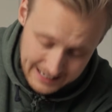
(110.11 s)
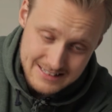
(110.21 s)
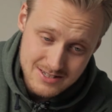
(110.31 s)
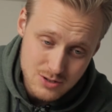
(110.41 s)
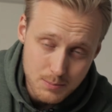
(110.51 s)

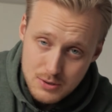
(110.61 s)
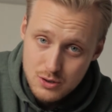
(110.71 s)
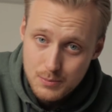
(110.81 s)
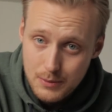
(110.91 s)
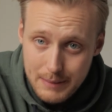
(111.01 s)
It's
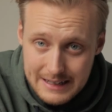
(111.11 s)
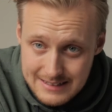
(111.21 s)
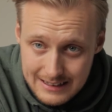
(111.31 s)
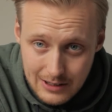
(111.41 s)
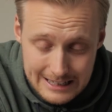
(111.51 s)
super
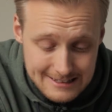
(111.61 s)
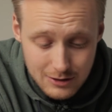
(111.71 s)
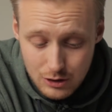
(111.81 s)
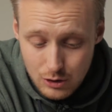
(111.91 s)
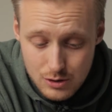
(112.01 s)
basic and
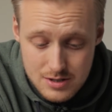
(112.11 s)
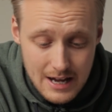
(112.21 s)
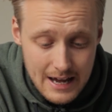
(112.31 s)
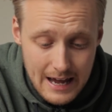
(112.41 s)
easy to use,